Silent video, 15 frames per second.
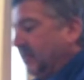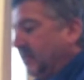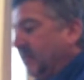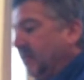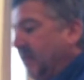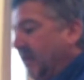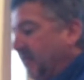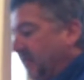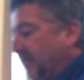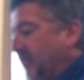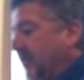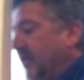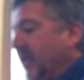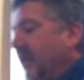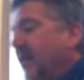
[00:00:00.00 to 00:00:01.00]
You've got
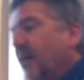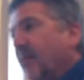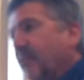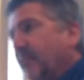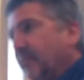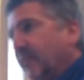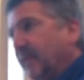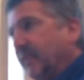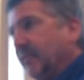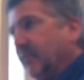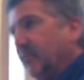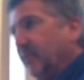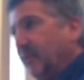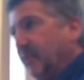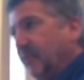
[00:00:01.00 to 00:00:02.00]
58 automobiles on your